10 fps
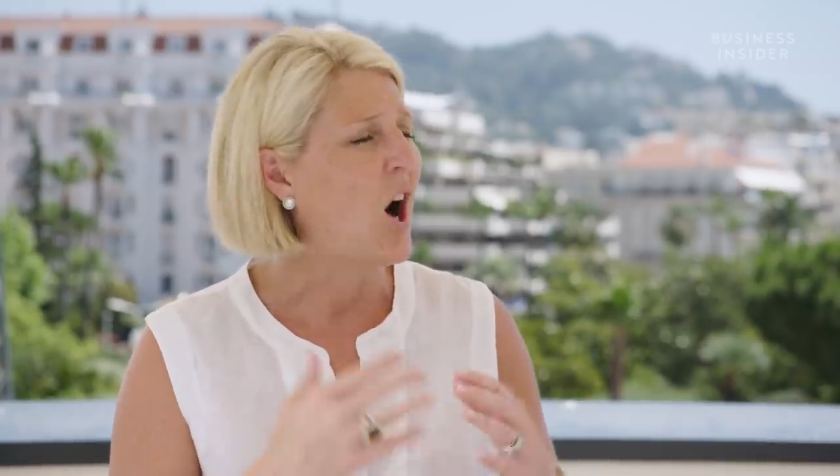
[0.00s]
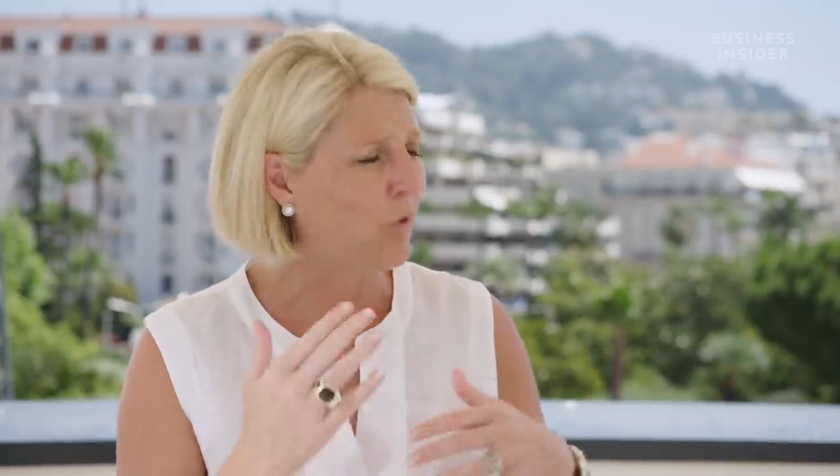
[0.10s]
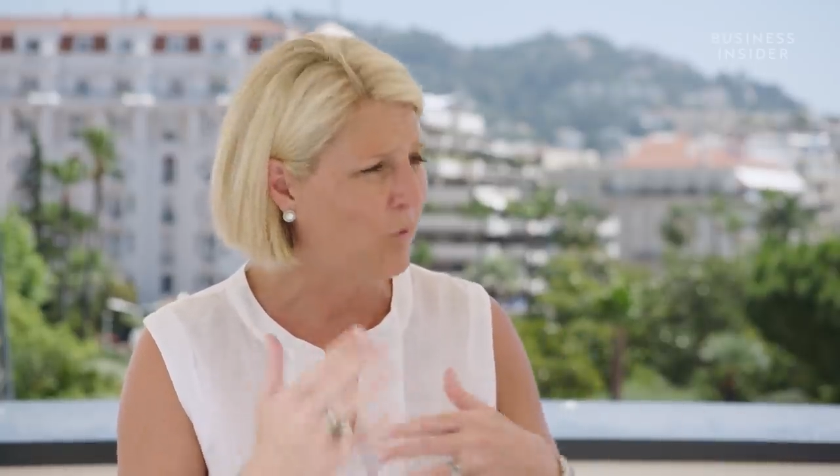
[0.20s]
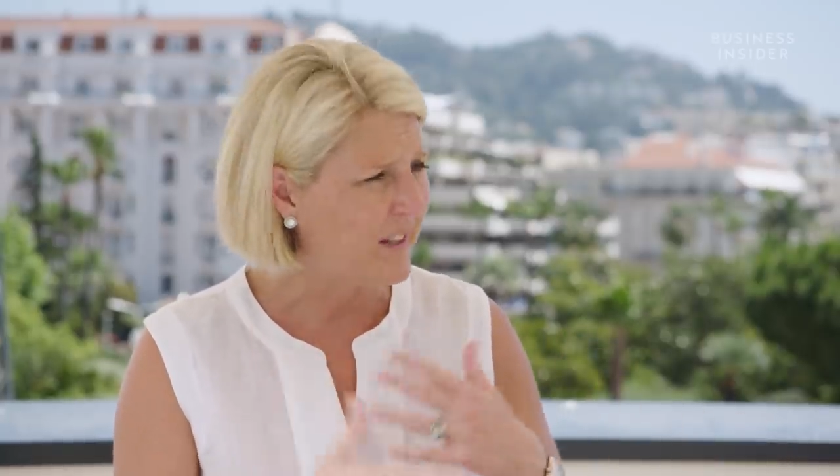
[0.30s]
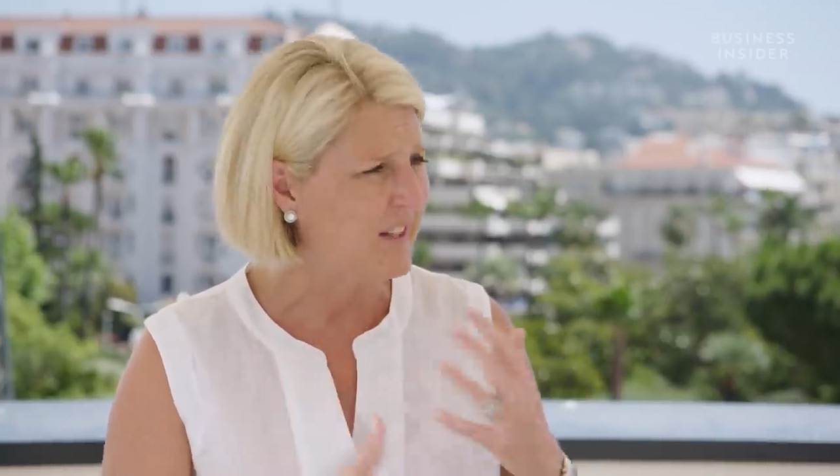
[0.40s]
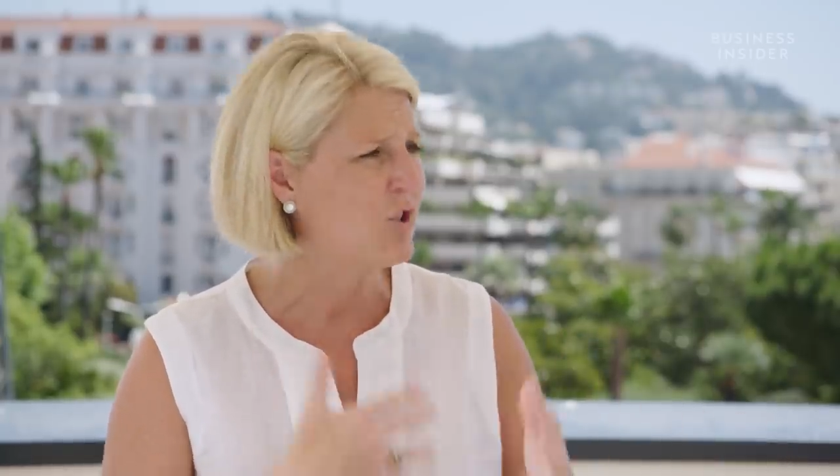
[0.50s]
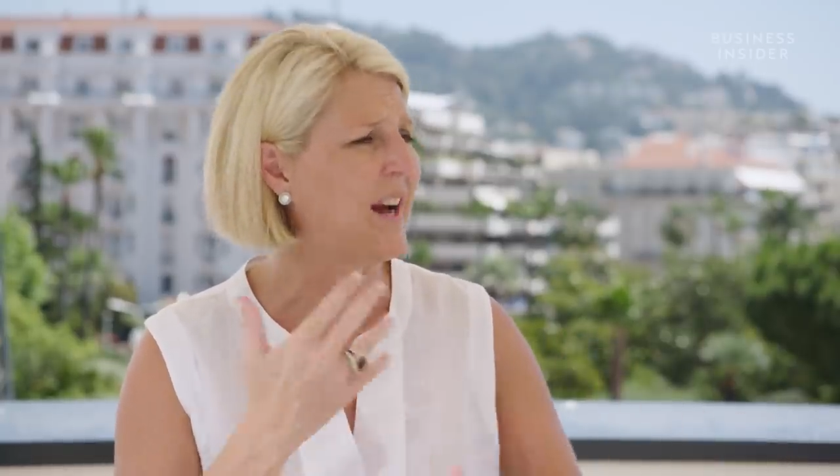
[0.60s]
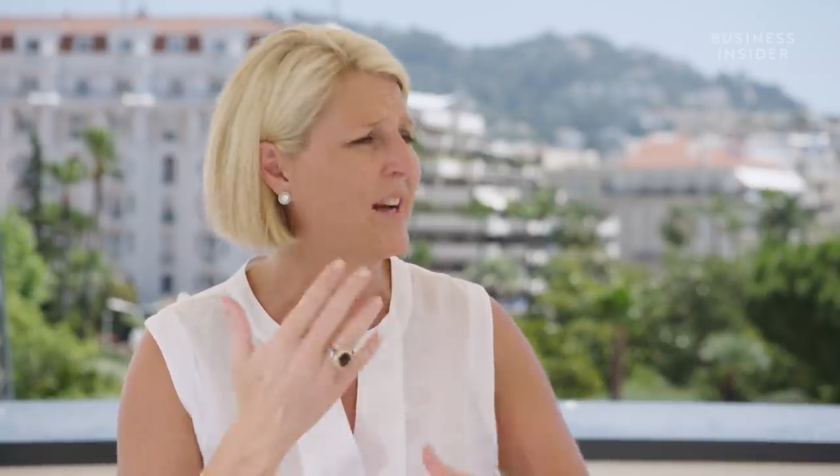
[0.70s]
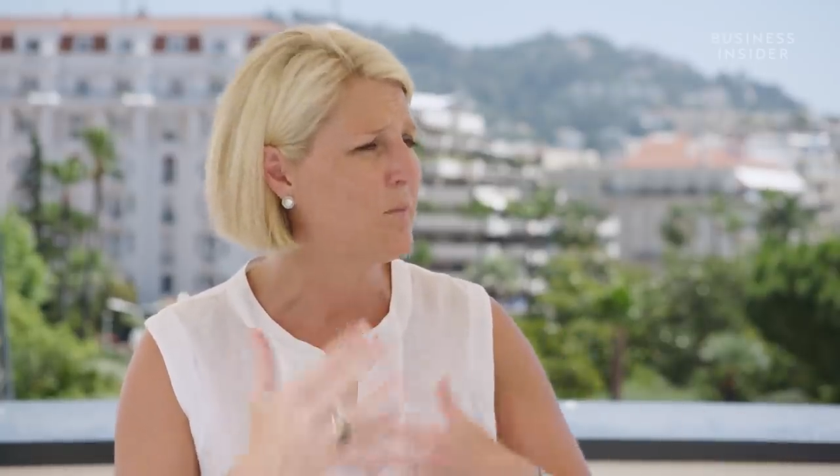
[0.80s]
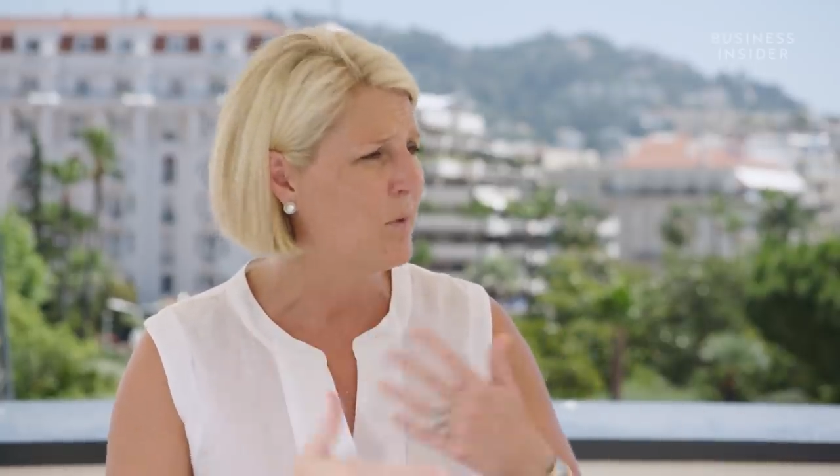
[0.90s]
are really trying
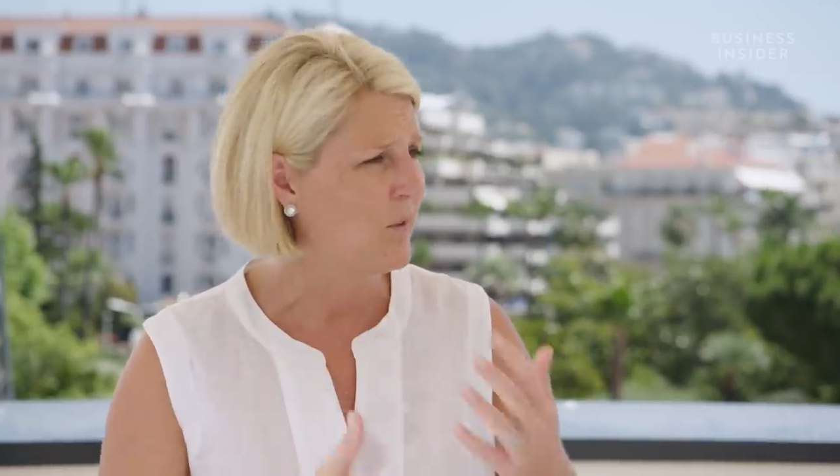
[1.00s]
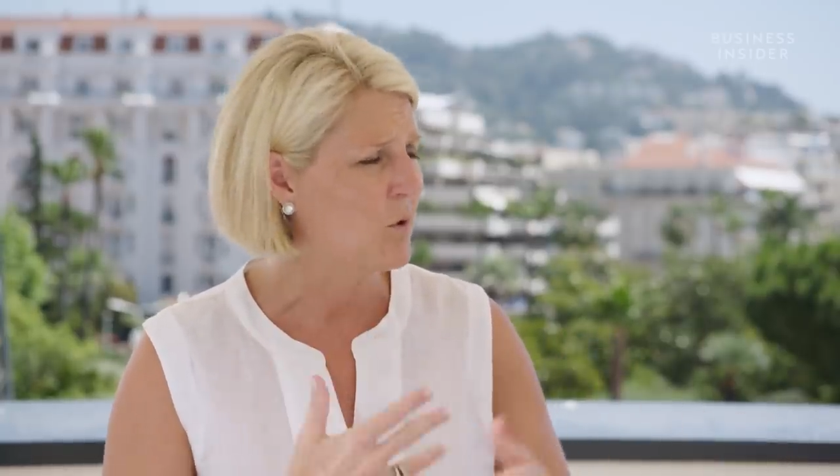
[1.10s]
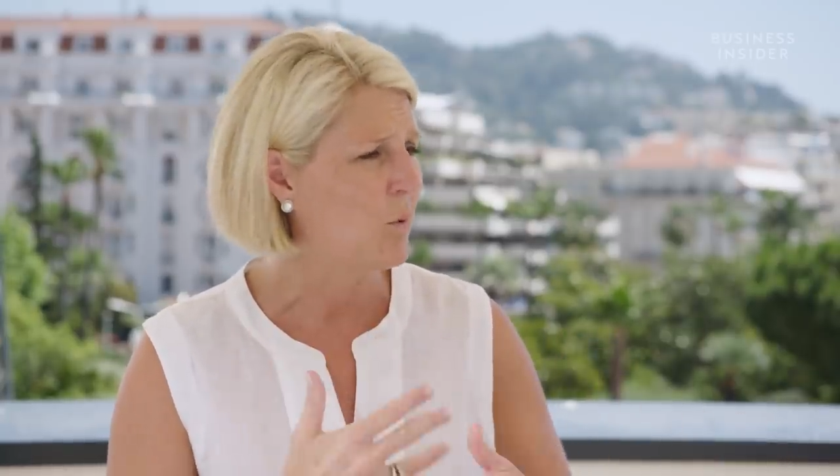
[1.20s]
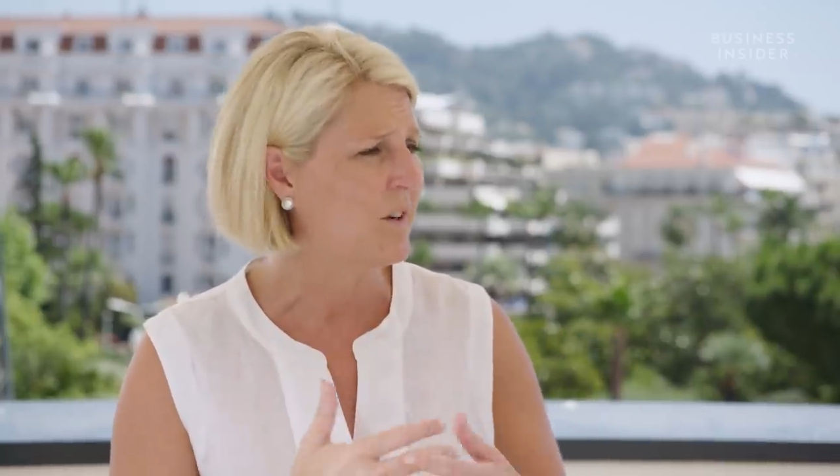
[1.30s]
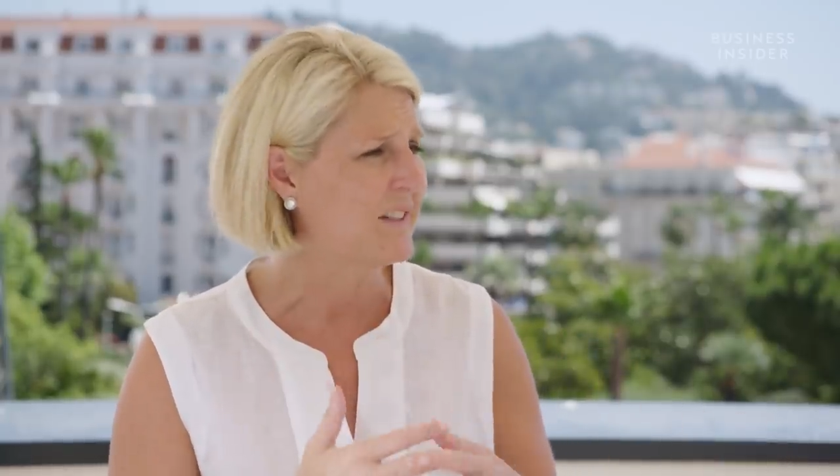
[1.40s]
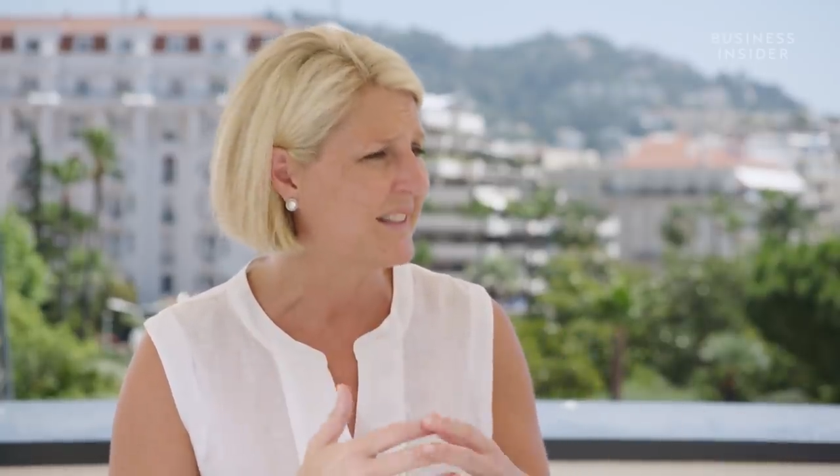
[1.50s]
trying to move towards